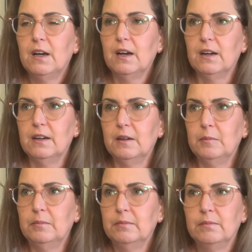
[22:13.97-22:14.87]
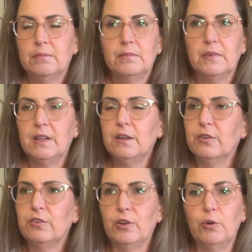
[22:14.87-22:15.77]
It
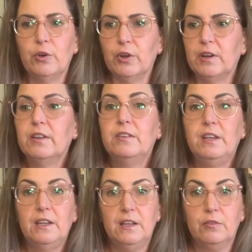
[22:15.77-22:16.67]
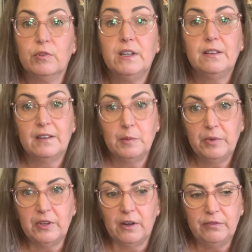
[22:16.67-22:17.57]
is so good because he reads it
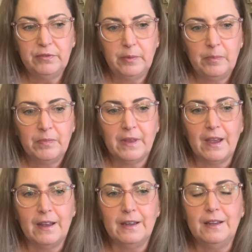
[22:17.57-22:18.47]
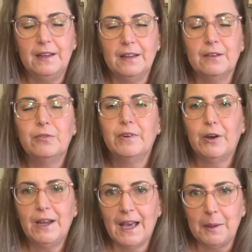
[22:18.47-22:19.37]
himself and he is
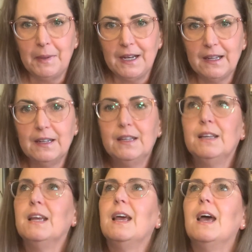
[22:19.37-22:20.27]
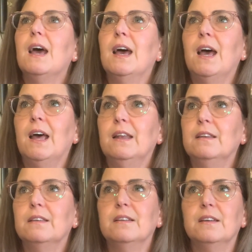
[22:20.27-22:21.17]
very animated
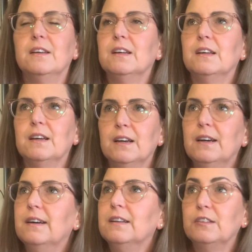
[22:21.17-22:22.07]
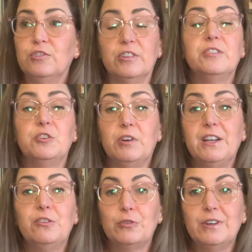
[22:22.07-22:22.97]
and just a
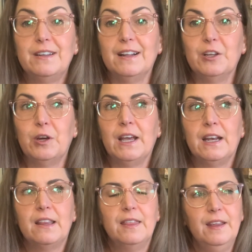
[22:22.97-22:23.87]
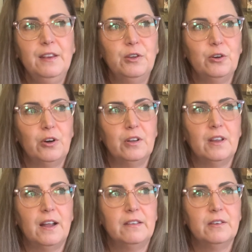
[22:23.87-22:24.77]
great storyteller. And I think there are
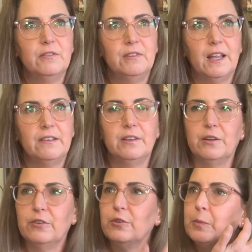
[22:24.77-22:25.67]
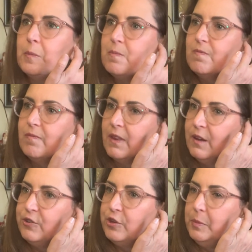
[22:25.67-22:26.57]
lots of lessons
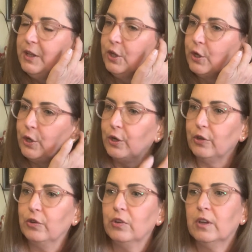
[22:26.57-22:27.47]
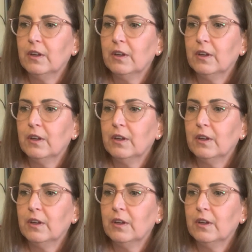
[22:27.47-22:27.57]
to be learned,